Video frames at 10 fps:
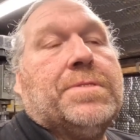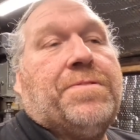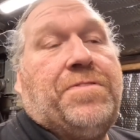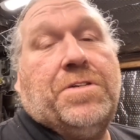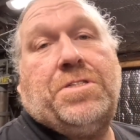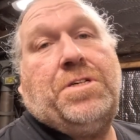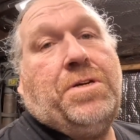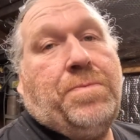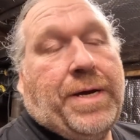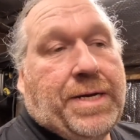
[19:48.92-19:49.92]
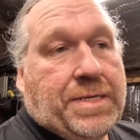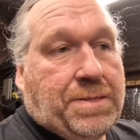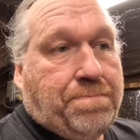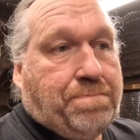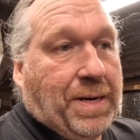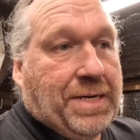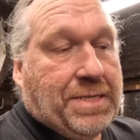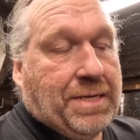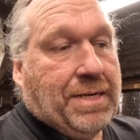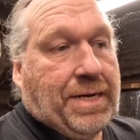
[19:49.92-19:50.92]
the first 2 weeks
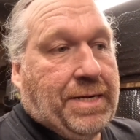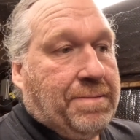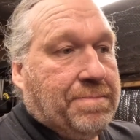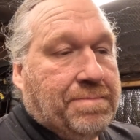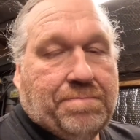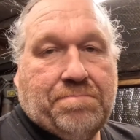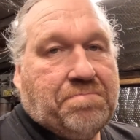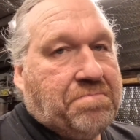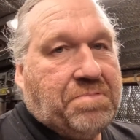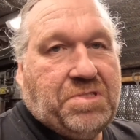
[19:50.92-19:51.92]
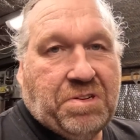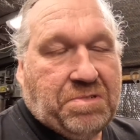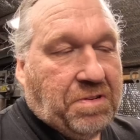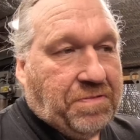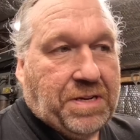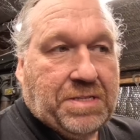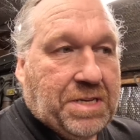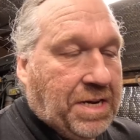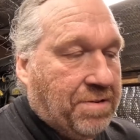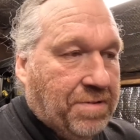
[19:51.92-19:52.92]
basically do nothing,
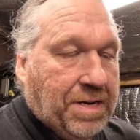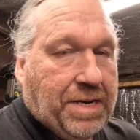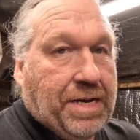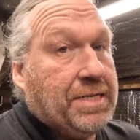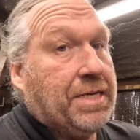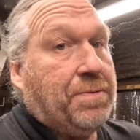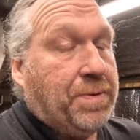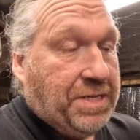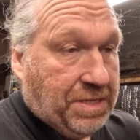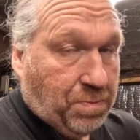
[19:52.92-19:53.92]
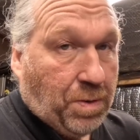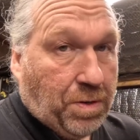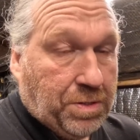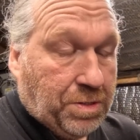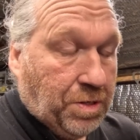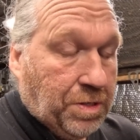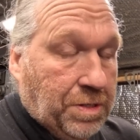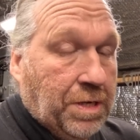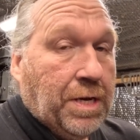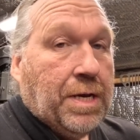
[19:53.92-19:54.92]
take it really easy, which is what I've
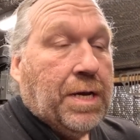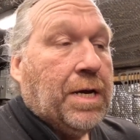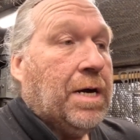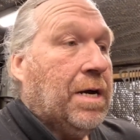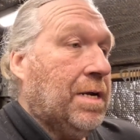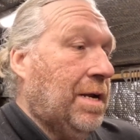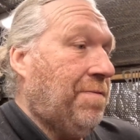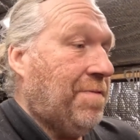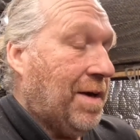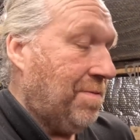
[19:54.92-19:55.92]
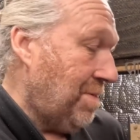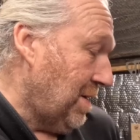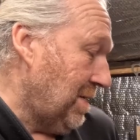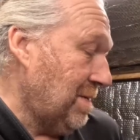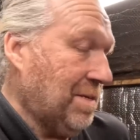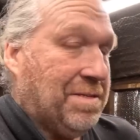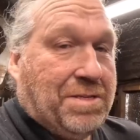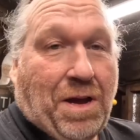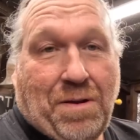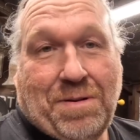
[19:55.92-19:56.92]
done. I left that thing
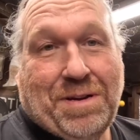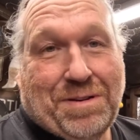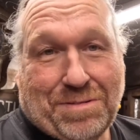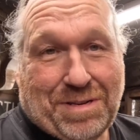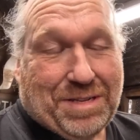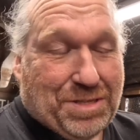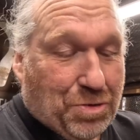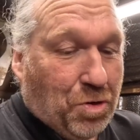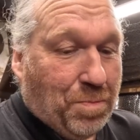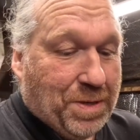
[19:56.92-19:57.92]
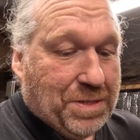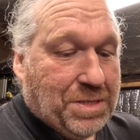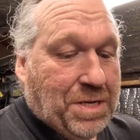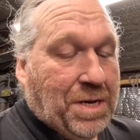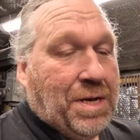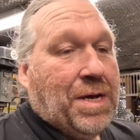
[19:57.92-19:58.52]
totally and utterly dormant,